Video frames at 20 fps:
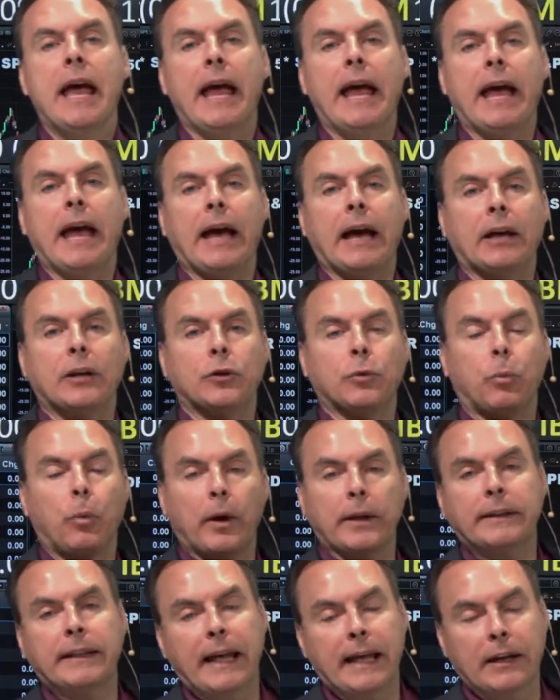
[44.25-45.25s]
and
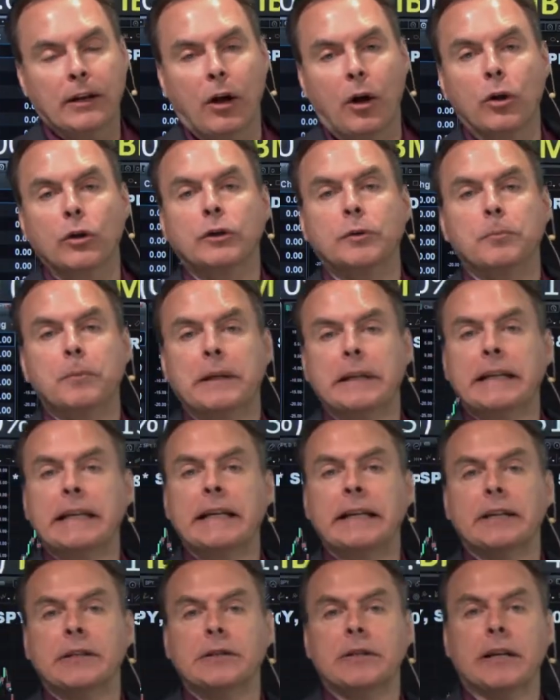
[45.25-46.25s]
what that
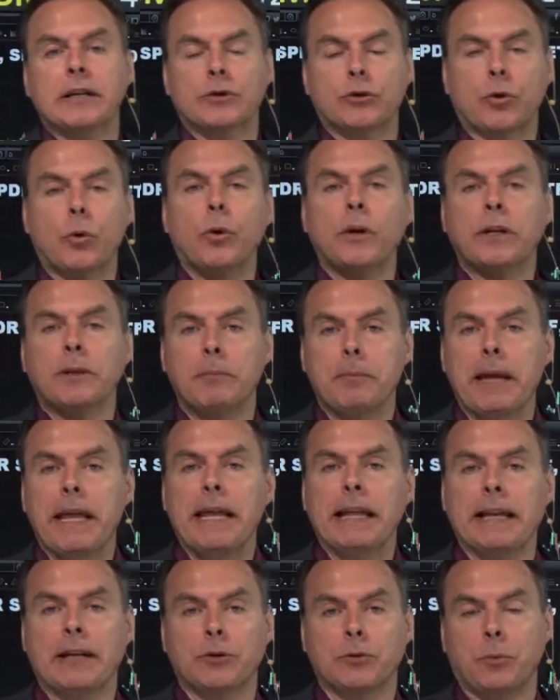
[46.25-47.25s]
ultimately is going to
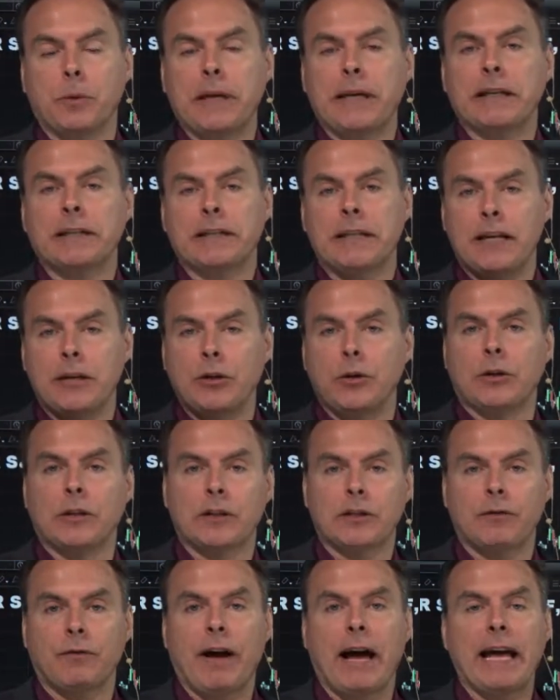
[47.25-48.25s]
mean as we continue
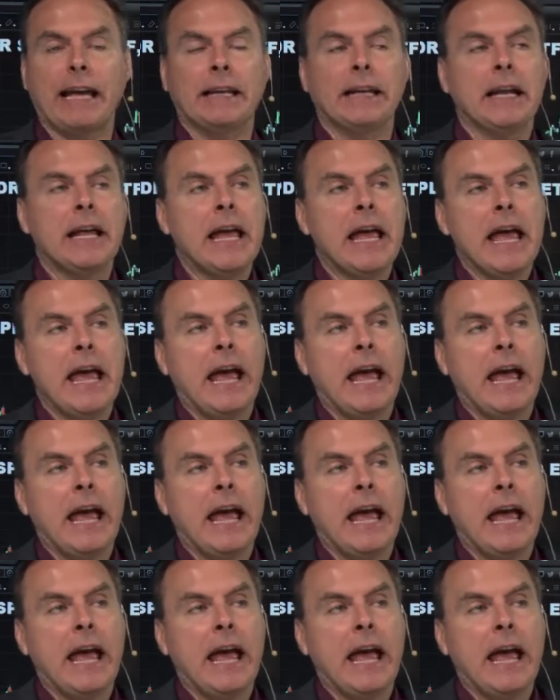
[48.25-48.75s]
this fight.